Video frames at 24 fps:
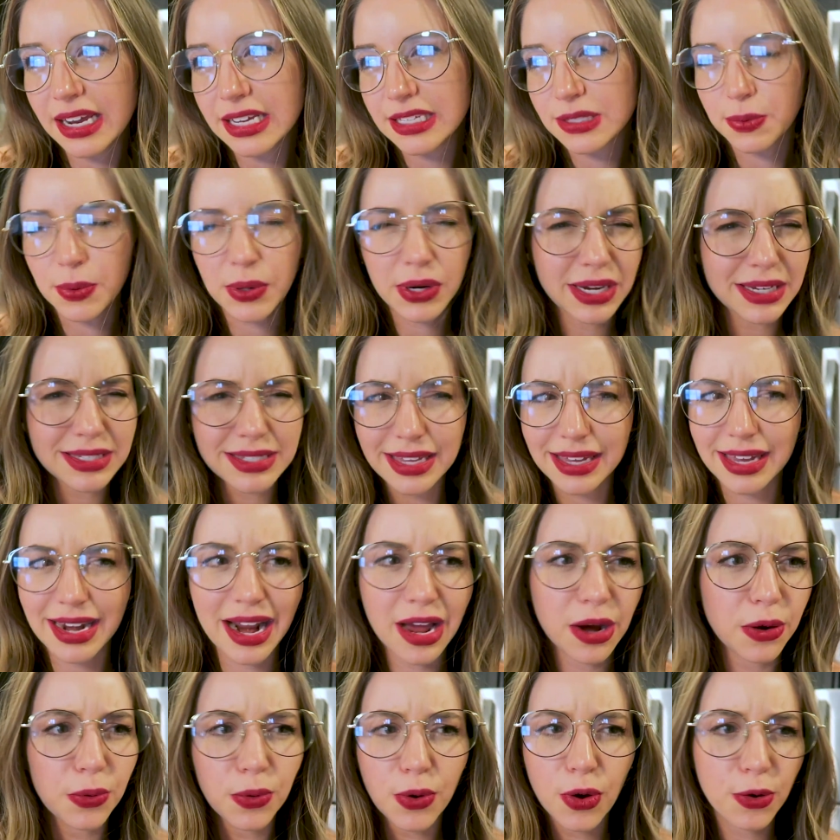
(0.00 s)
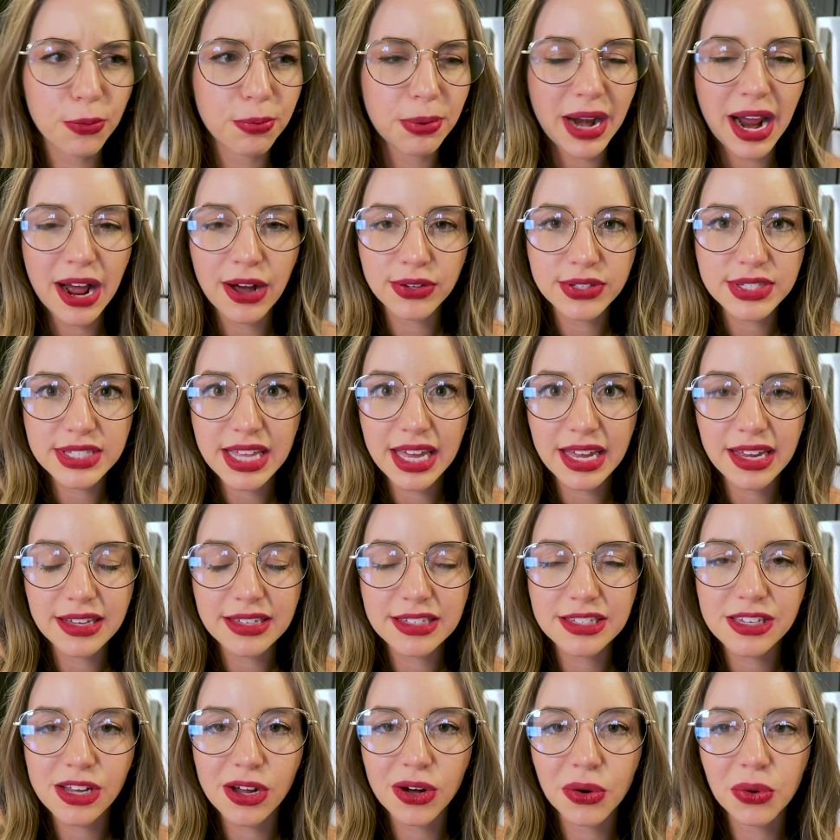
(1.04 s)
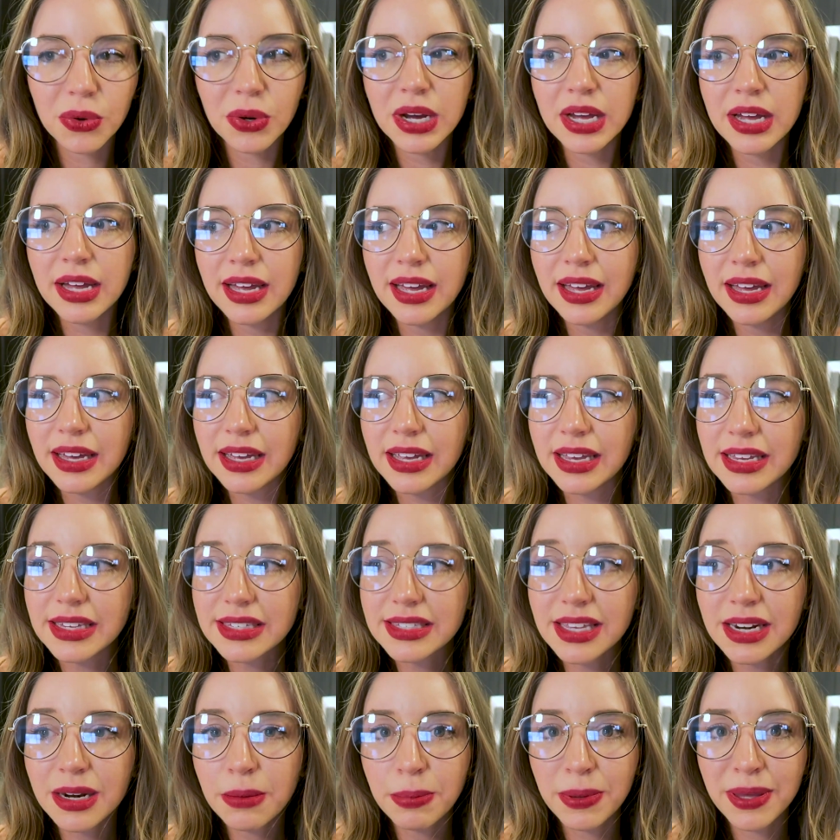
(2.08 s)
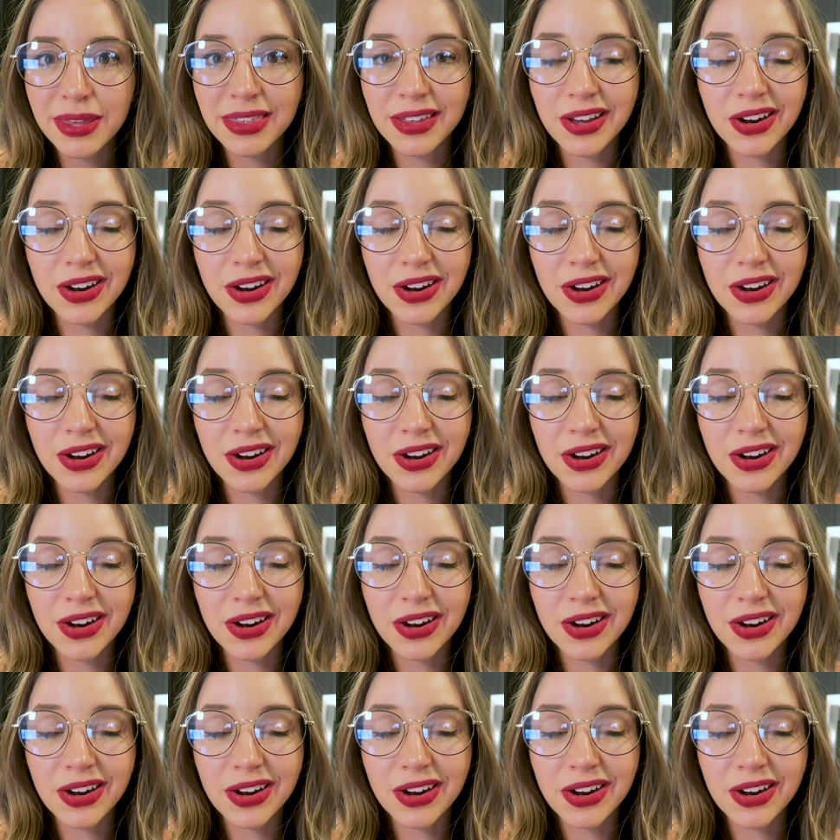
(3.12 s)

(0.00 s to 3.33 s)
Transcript: His work has like an open house thing. So he's gonna be